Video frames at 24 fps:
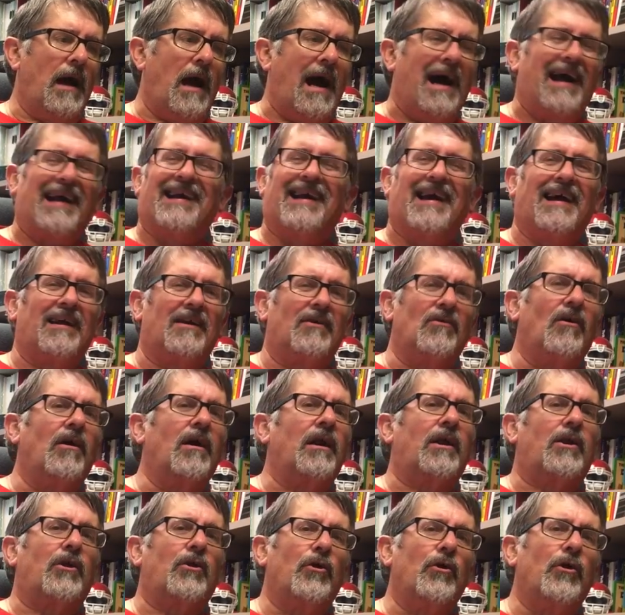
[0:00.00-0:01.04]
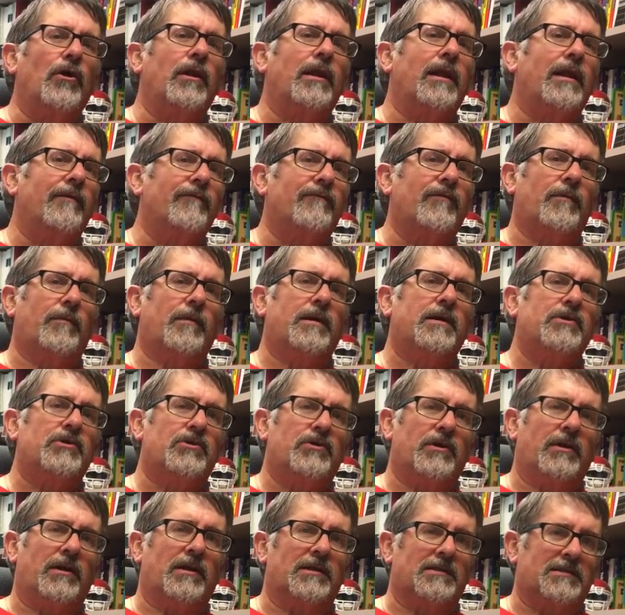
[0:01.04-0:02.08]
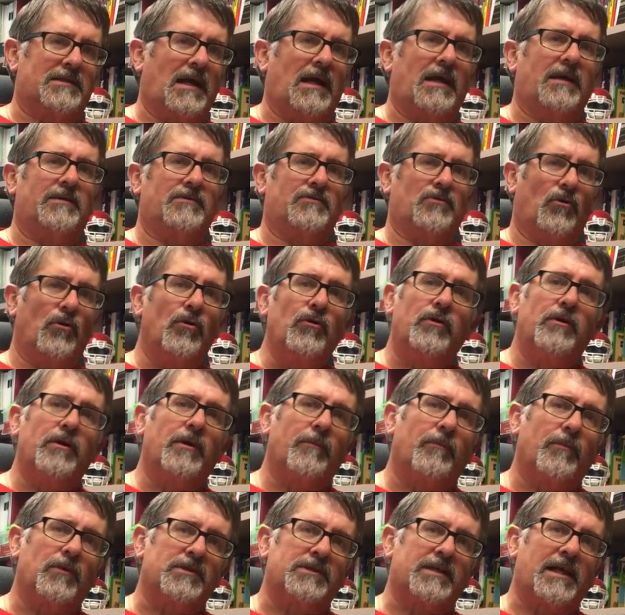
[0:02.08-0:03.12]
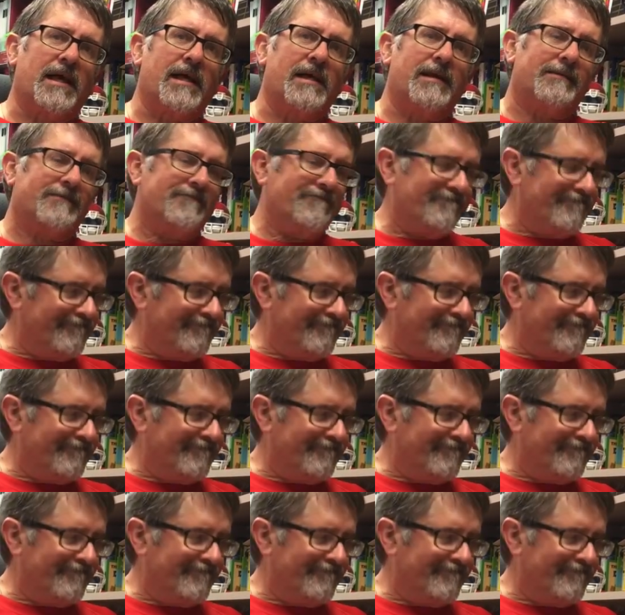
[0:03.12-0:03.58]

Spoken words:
I got a lot of good information as I learned to present